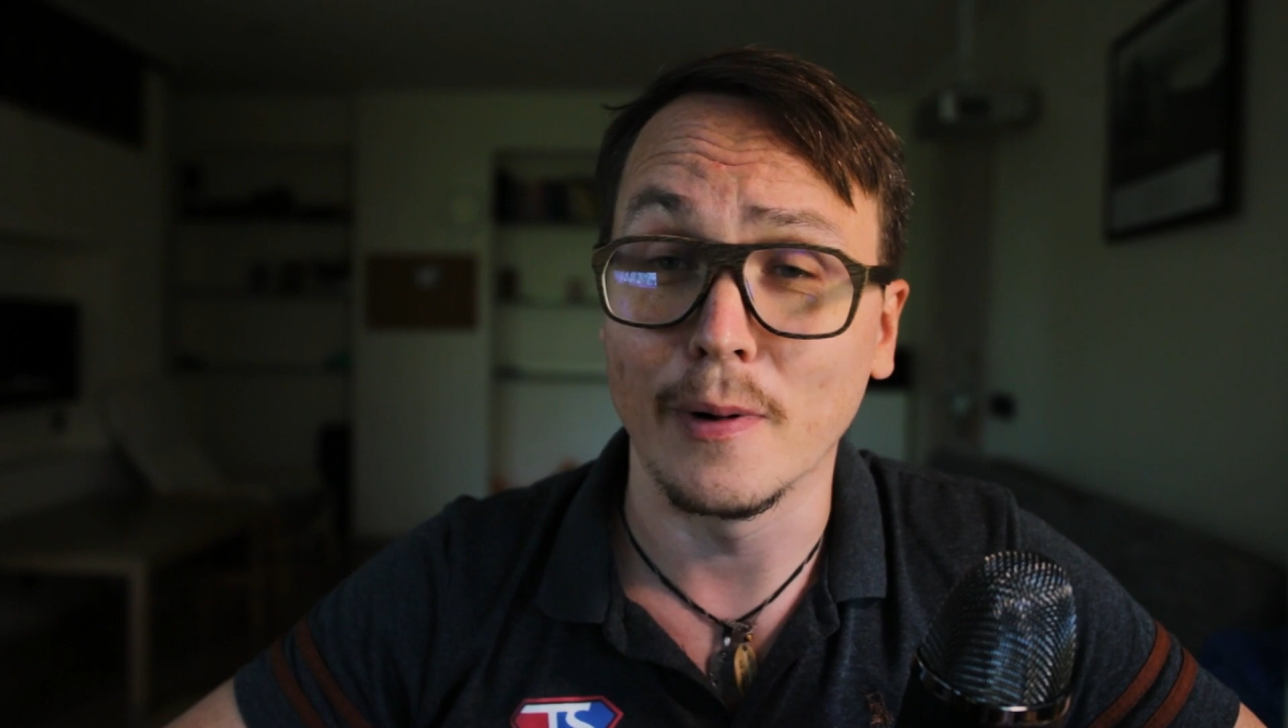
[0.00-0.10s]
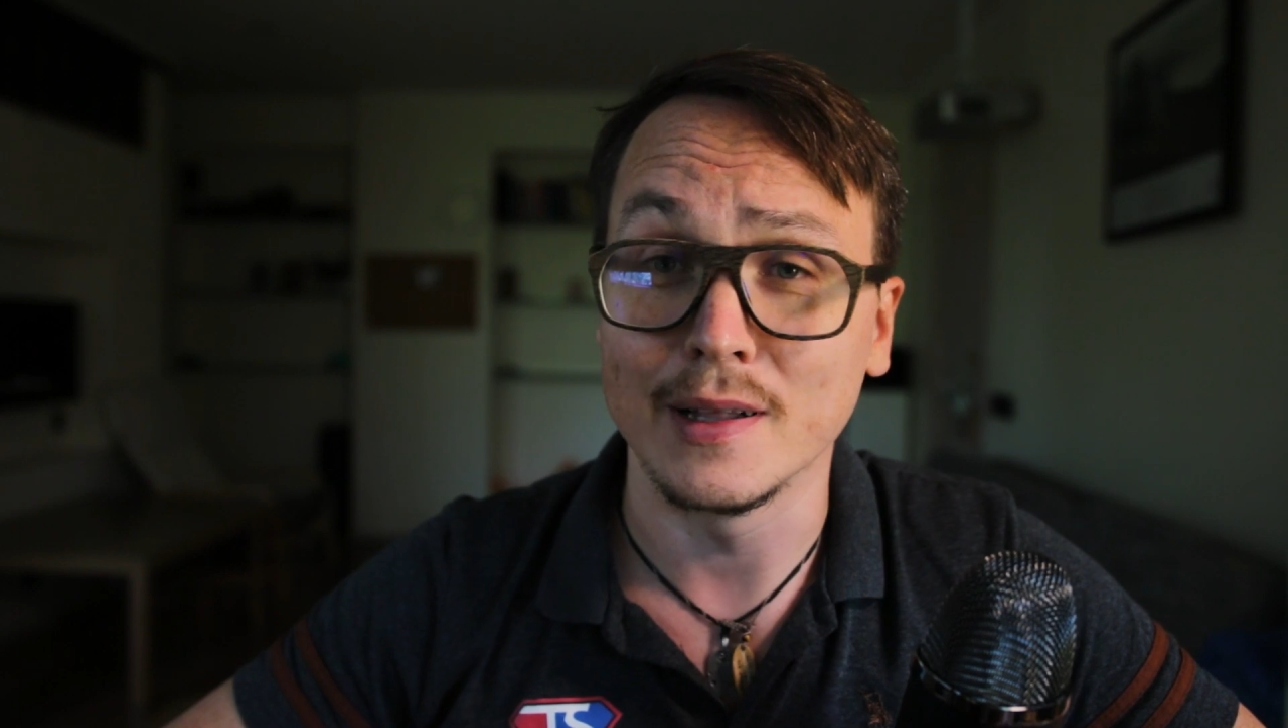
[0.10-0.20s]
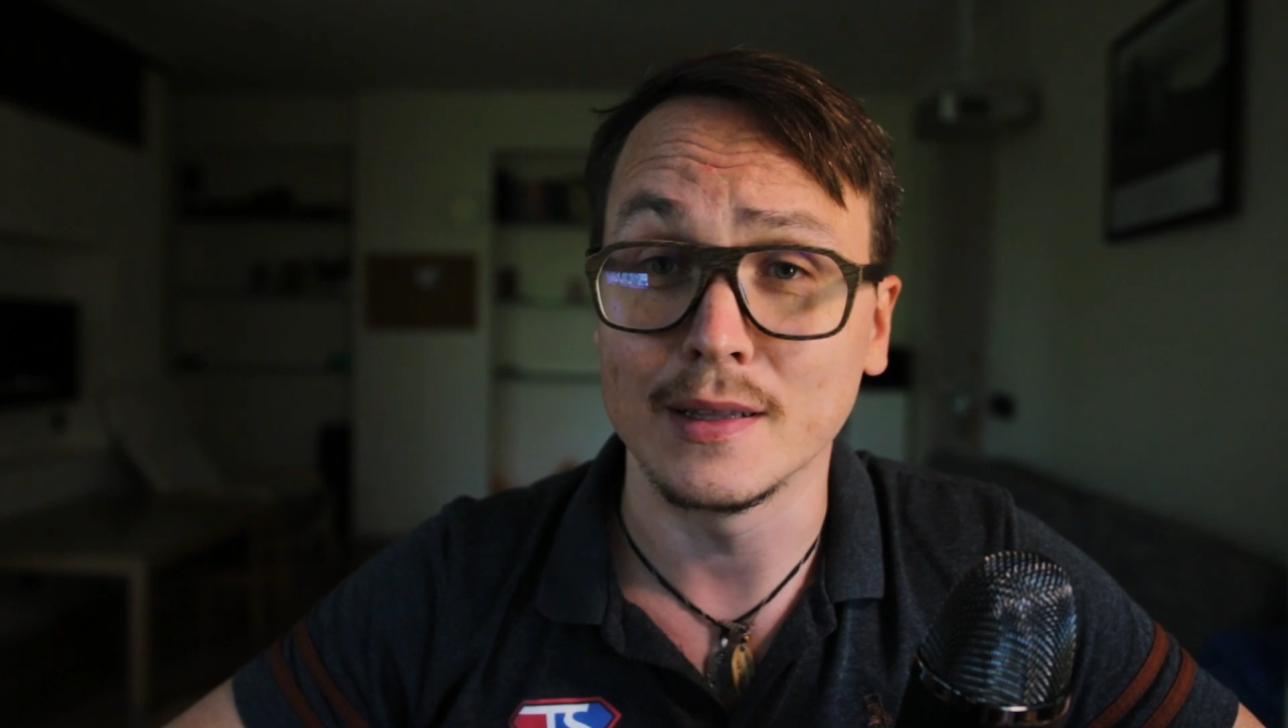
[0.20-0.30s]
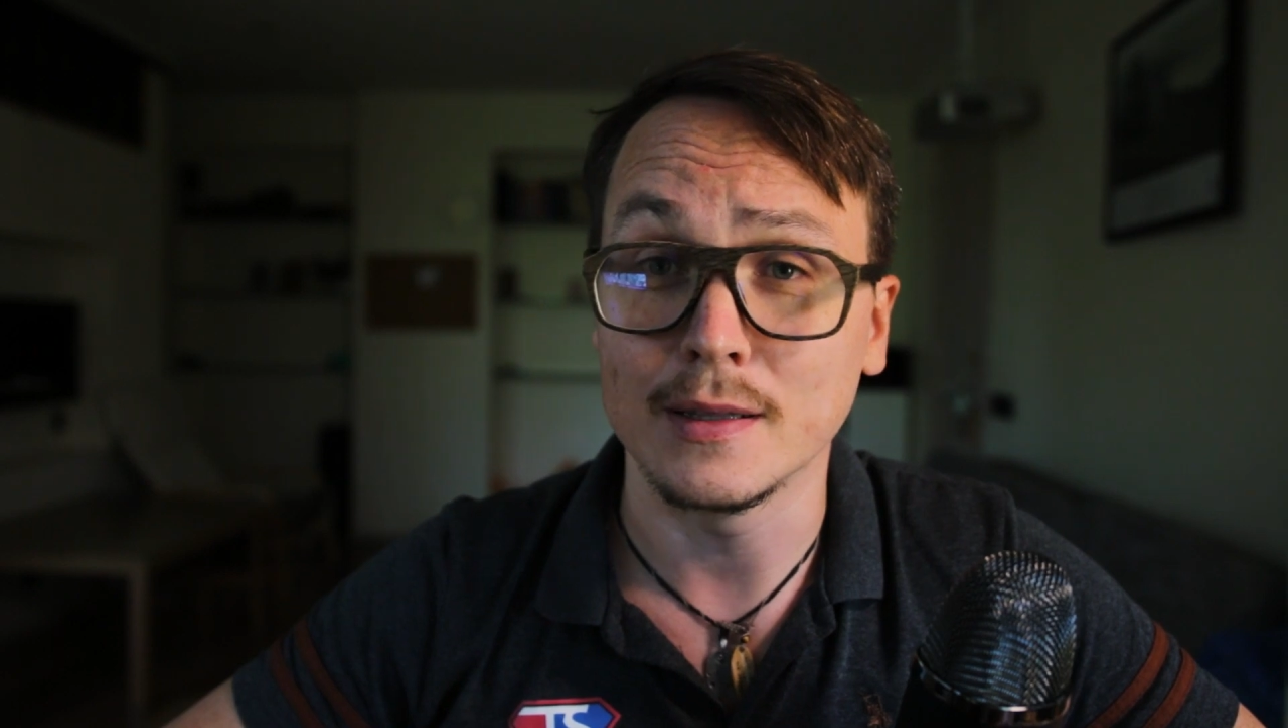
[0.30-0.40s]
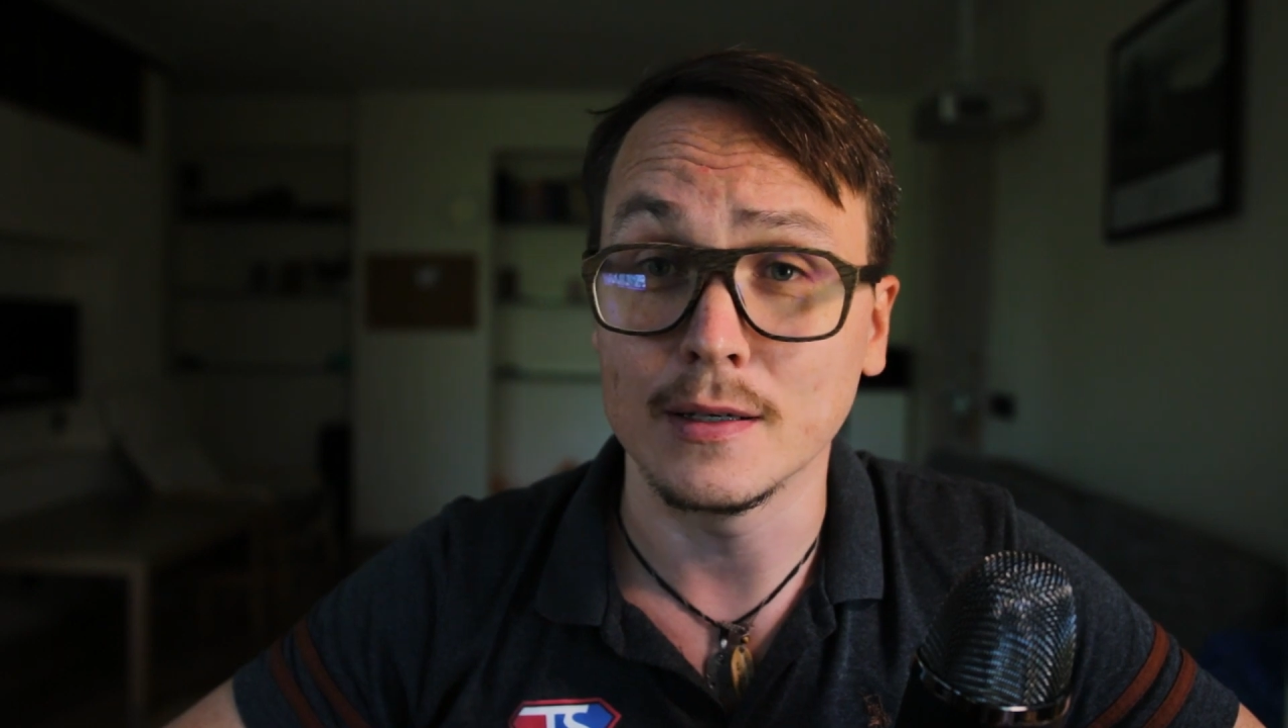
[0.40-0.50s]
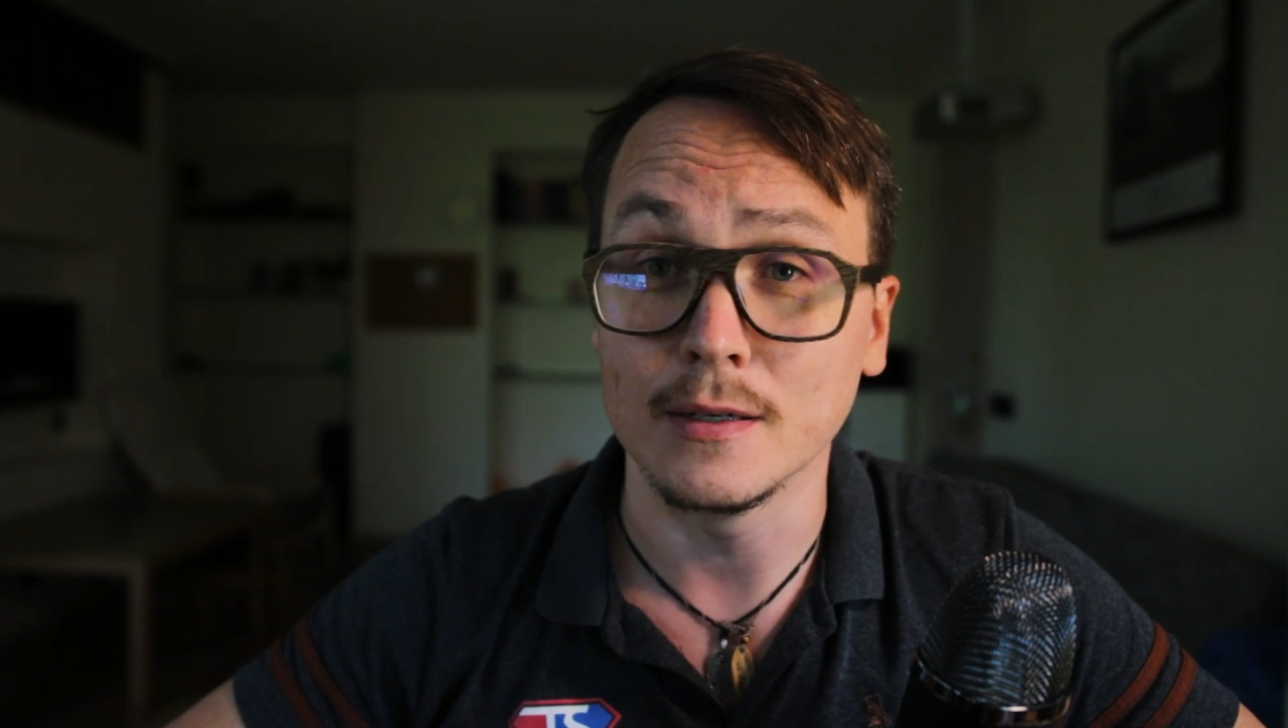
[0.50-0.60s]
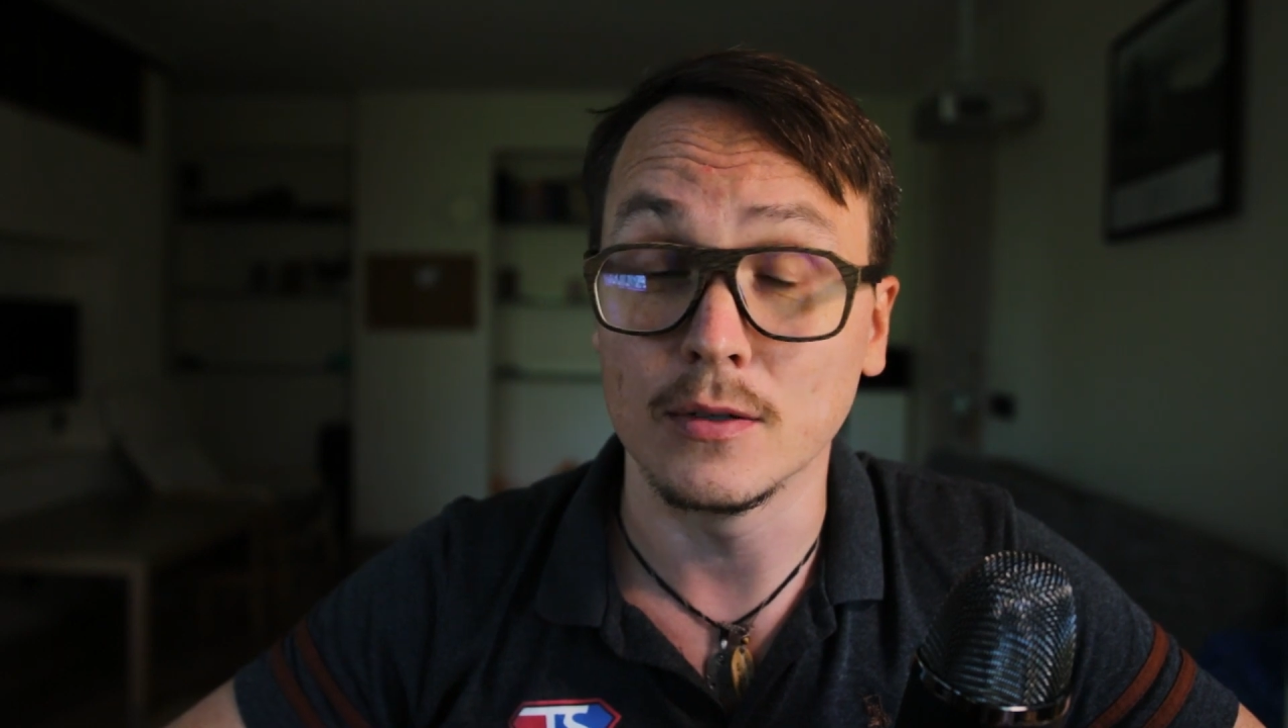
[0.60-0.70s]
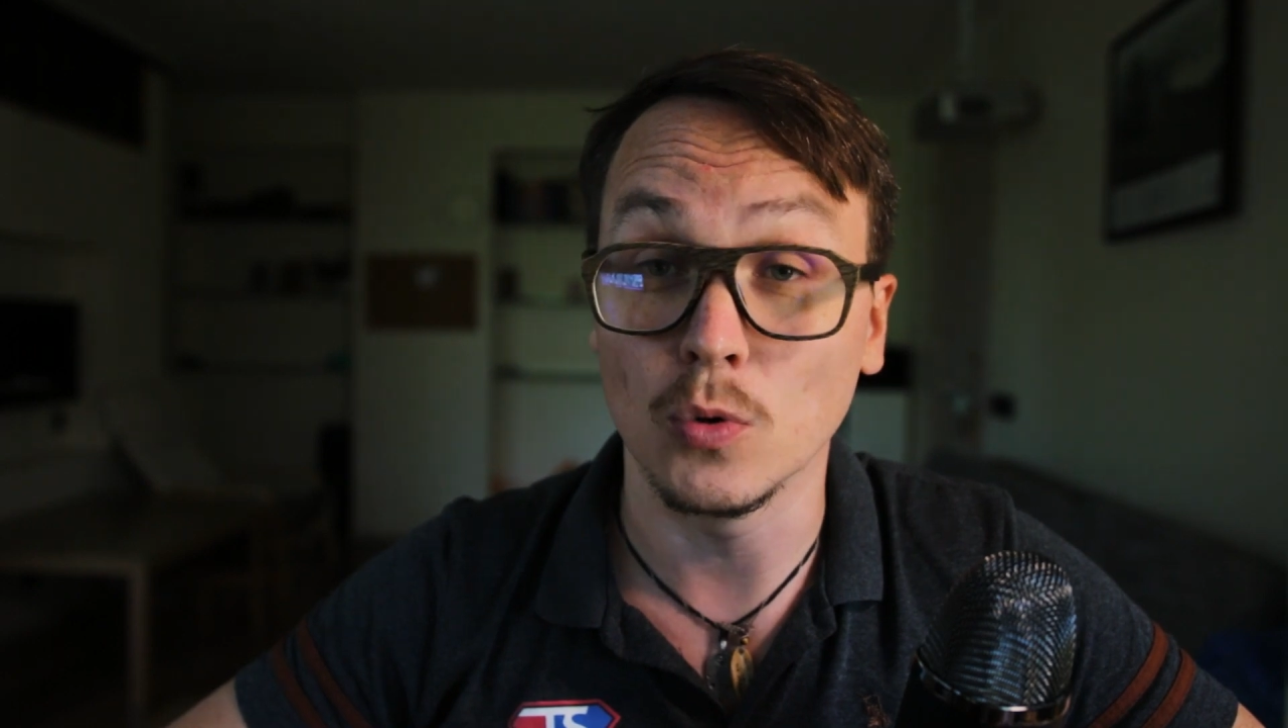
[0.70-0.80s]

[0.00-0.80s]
want to